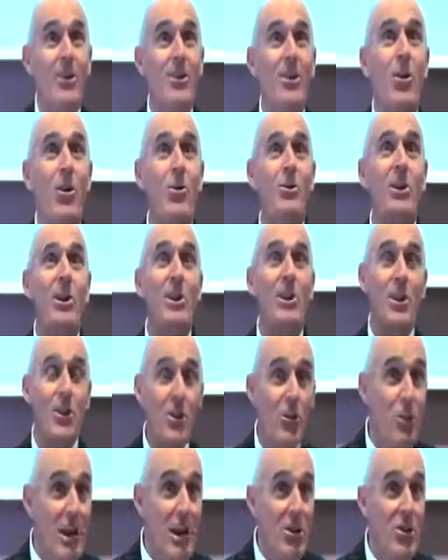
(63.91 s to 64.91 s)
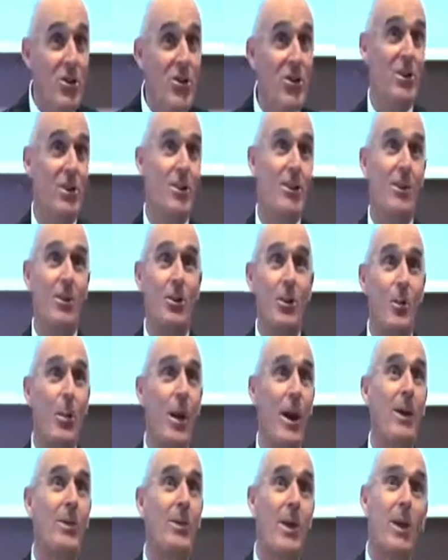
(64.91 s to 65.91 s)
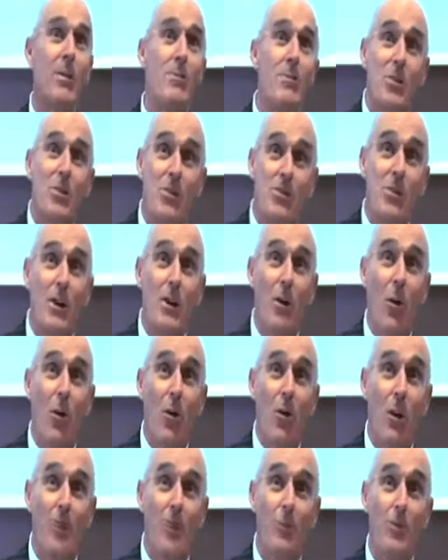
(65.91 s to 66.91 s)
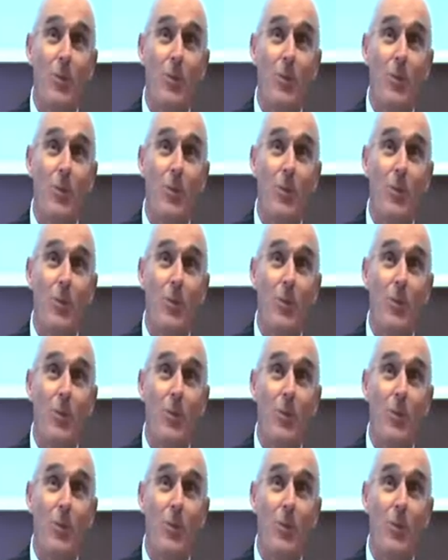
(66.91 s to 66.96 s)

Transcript: the consideration that you pay stamp duty on,